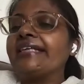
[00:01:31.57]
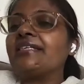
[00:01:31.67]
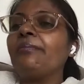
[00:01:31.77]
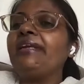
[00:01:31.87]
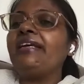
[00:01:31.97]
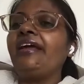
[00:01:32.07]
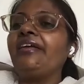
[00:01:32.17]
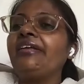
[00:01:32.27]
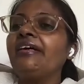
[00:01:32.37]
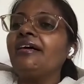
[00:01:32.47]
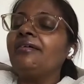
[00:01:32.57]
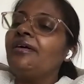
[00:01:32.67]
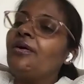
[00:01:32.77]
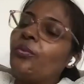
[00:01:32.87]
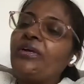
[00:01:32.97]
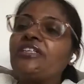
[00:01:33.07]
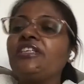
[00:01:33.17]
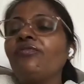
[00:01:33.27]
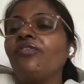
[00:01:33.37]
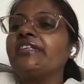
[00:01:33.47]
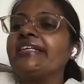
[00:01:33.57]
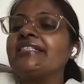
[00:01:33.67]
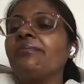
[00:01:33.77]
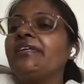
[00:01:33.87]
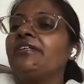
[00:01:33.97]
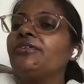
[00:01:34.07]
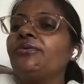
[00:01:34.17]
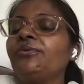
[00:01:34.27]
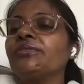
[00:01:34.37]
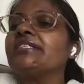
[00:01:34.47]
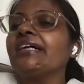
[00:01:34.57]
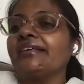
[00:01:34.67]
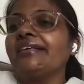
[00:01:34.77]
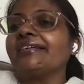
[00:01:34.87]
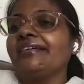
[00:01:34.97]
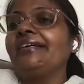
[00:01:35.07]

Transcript: assembly area waiting for the assembly to start.